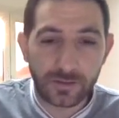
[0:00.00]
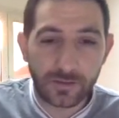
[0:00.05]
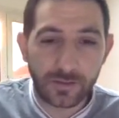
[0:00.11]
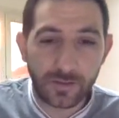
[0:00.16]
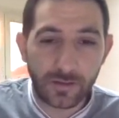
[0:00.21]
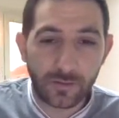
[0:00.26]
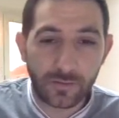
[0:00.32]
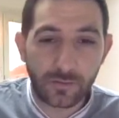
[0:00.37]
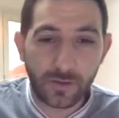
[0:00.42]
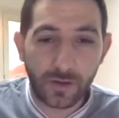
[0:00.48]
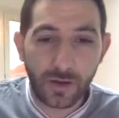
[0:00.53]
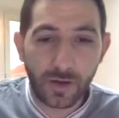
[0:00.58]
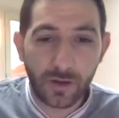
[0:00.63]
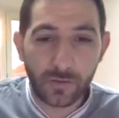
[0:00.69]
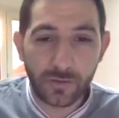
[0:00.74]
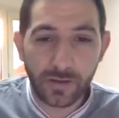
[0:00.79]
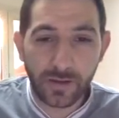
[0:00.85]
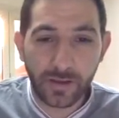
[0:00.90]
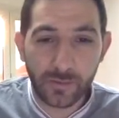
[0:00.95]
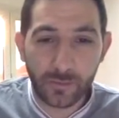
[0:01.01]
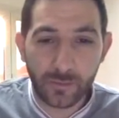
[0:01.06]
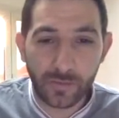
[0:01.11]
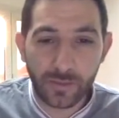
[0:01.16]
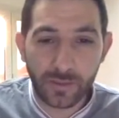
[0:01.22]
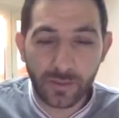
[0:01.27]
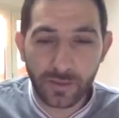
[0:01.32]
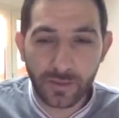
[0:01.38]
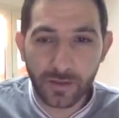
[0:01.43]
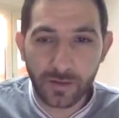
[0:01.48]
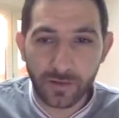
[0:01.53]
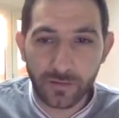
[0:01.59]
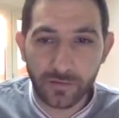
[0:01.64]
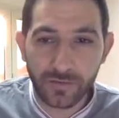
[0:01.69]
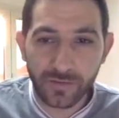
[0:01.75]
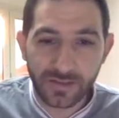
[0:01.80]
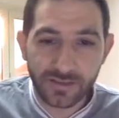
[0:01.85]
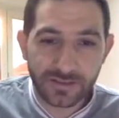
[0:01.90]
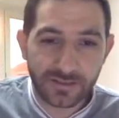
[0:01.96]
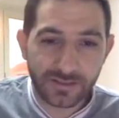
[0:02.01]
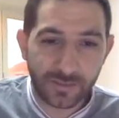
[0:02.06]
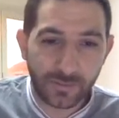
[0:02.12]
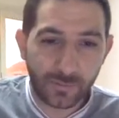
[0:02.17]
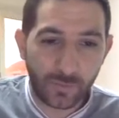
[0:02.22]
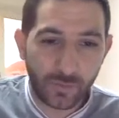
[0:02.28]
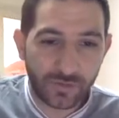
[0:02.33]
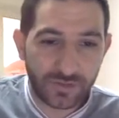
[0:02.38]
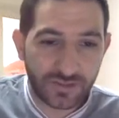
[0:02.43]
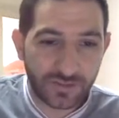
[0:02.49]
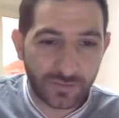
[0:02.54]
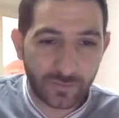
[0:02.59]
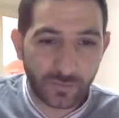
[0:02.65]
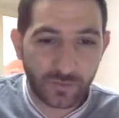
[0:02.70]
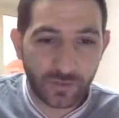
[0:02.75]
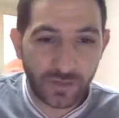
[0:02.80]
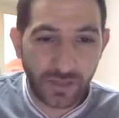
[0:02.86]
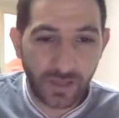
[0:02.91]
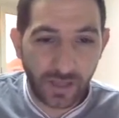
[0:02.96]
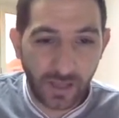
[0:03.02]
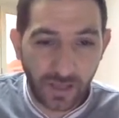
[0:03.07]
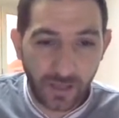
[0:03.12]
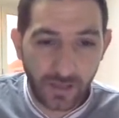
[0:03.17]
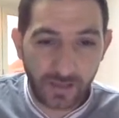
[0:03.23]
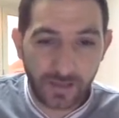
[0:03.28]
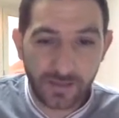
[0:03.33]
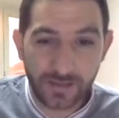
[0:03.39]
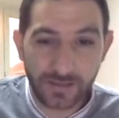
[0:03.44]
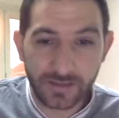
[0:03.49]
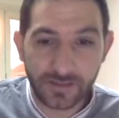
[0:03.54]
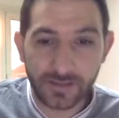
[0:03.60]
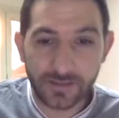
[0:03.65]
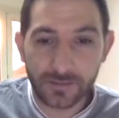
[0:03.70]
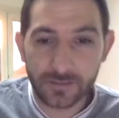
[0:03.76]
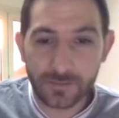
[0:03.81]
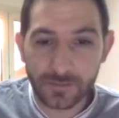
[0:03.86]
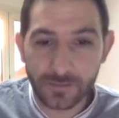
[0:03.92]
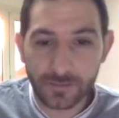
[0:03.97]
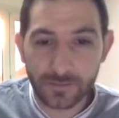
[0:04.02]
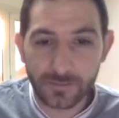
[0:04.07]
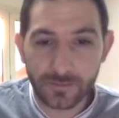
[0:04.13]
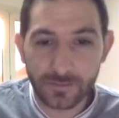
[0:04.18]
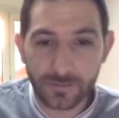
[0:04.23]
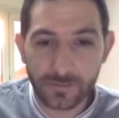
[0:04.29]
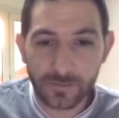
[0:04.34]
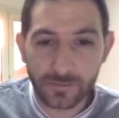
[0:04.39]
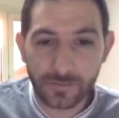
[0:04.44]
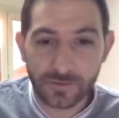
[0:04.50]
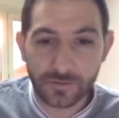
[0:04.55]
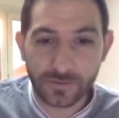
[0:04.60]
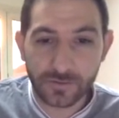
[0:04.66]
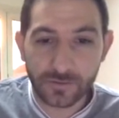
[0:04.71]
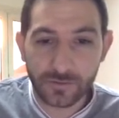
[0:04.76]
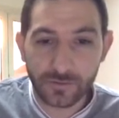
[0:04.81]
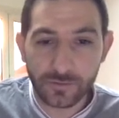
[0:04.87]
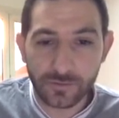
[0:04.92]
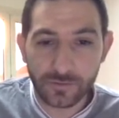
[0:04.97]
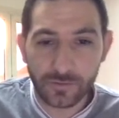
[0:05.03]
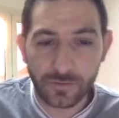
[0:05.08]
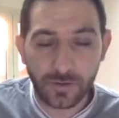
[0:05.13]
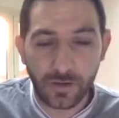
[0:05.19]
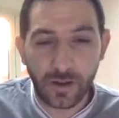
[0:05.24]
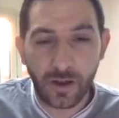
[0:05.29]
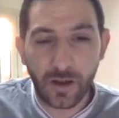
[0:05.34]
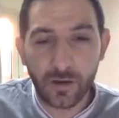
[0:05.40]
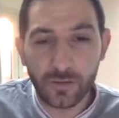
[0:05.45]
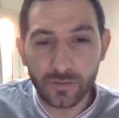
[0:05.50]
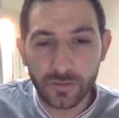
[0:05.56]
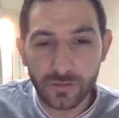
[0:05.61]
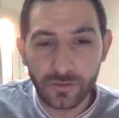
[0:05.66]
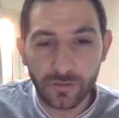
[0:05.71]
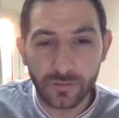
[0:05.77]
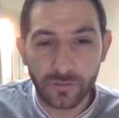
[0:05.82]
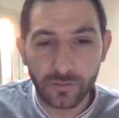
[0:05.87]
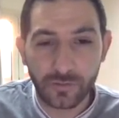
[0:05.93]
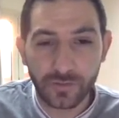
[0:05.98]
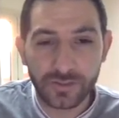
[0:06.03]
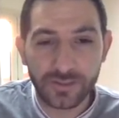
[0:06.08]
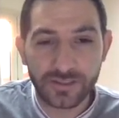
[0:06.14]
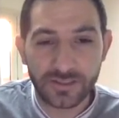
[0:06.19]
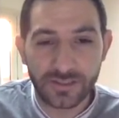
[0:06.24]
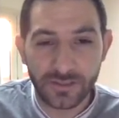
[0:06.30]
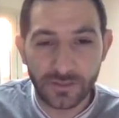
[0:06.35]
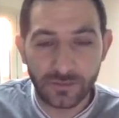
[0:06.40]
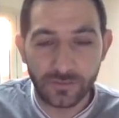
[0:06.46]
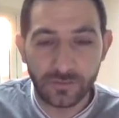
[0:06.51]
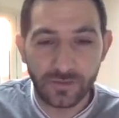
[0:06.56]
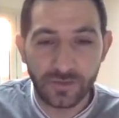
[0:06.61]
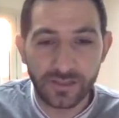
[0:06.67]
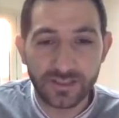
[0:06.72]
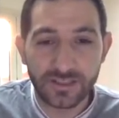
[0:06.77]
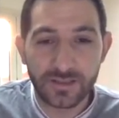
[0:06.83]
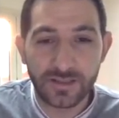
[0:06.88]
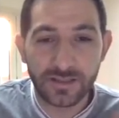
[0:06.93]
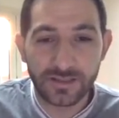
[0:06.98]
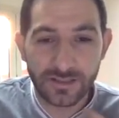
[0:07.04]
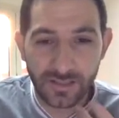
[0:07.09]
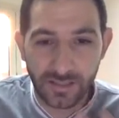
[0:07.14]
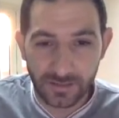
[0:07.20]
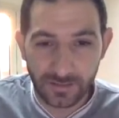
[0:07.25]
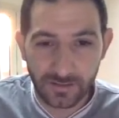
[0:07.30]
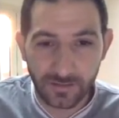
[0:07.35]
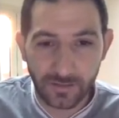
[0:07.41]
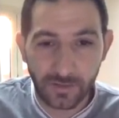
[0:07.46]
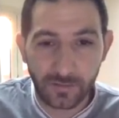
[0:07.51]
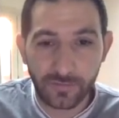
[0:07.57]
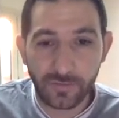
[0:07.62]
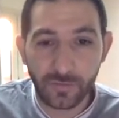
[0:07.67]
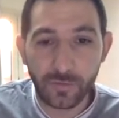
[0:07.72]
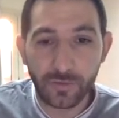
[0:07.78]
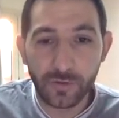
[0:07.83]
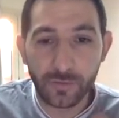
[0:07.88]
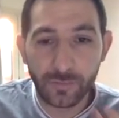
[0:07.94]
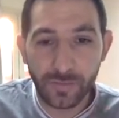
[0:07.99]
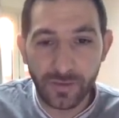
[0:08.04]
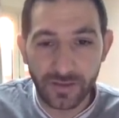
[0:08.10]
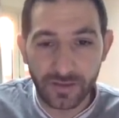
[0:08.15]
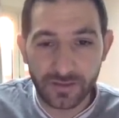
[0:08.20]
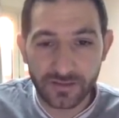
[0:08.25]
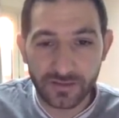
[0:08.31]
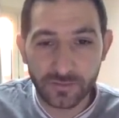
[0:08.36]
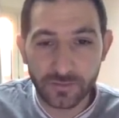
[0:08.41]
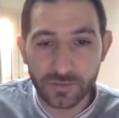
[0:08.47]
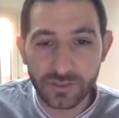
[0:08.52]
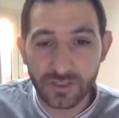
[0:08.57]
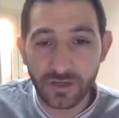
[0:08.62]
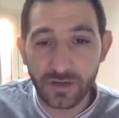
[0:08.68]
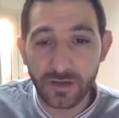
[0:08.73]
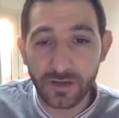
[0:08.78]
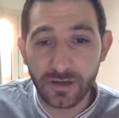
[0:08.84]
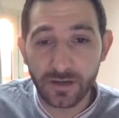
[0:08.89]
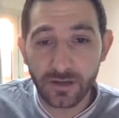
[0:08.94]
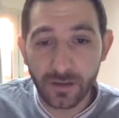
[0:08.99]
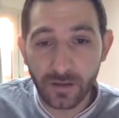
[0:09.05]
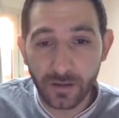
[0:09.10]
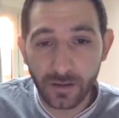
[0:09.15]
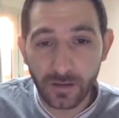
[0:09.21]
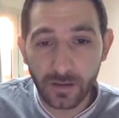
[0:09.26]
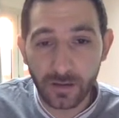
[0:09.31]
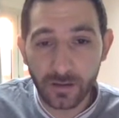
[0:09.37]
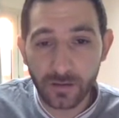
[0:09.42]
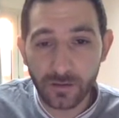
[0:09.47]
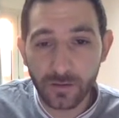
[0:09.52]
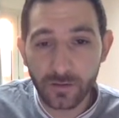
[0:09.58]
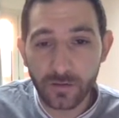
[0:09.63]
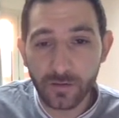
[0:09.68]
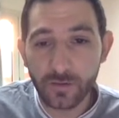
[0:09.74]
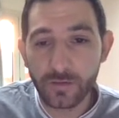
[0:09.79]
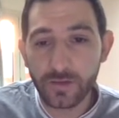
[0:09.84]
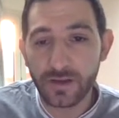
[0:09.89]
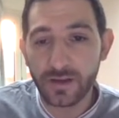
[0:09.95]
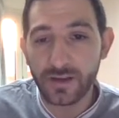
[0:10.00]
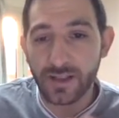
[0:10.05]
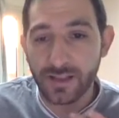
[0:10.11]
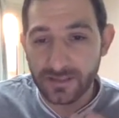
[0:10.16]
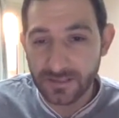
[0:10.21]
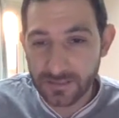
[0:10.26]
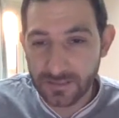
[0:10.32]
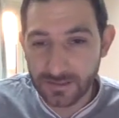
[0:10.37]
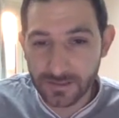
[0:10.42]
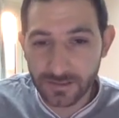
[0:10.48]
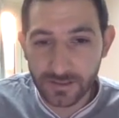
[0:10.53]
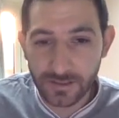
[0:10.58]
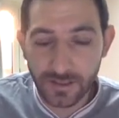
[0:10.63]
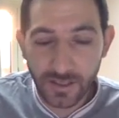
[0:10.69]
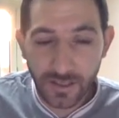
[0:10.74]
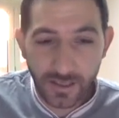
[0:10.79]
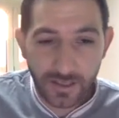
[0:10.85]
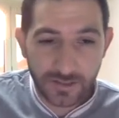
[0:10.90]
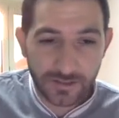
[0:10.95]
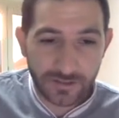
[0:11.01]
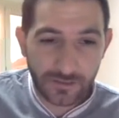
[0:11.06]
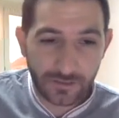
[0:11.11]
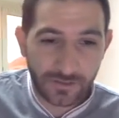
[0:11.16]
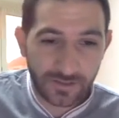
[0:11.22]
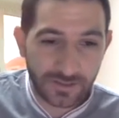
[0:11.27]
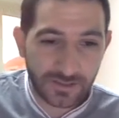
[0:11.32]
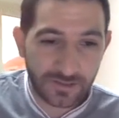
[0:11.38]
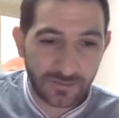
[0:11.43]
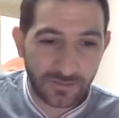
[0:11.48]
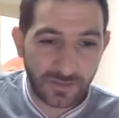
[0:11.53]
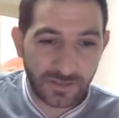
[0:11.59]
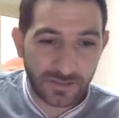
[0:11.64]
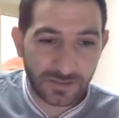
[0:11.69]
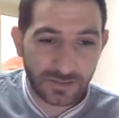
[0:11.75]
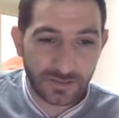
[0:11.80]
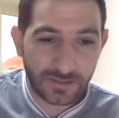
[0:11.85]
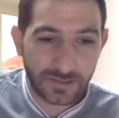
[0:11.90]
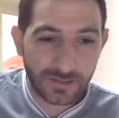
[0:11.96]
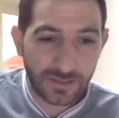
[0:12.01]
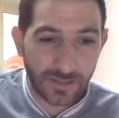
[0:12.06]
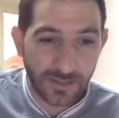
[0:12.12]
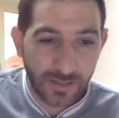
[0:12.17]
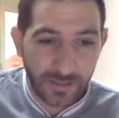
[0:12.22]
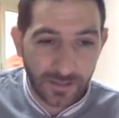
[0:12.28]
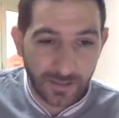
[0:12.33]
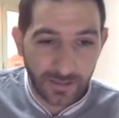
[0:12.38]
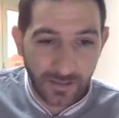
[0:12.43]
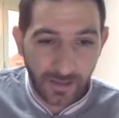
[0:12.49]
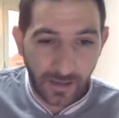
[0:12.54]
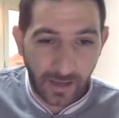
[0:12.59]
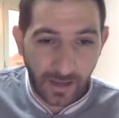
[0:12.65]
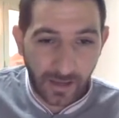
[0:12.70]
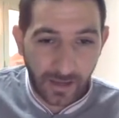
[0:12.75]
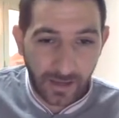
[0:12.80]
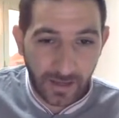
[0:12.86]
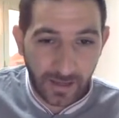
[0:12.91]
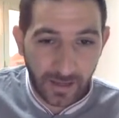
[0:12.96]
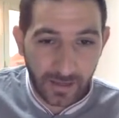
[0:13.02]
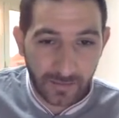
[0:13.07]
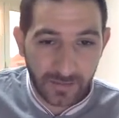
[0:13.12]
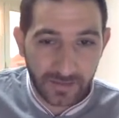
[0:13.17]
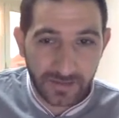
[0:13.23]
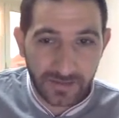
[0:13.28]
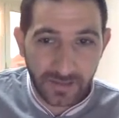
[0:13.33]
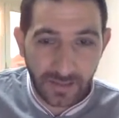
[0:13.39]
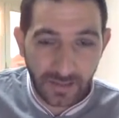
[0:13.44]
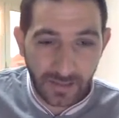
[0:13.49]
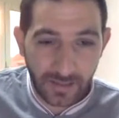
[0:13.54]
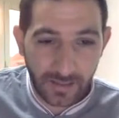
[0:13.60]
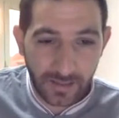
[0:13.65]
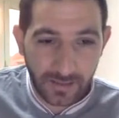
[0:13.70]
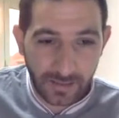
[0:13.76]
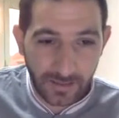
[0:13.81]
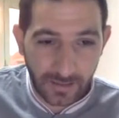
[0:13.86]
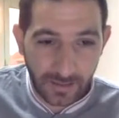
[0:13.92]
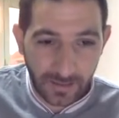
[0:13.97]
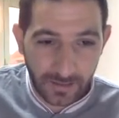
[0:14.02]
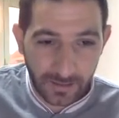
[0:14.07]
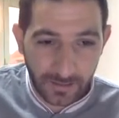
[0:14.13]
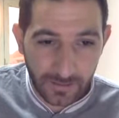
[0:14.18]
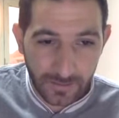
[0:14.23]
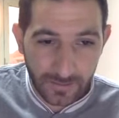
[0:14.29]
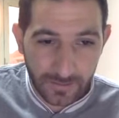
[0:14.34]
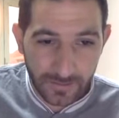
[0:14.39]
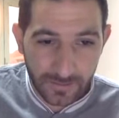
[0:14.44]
Now, how can we think of this? Suppose small a, so what is U? It's the set of all pairs which are in R or in S. So this means an element A in A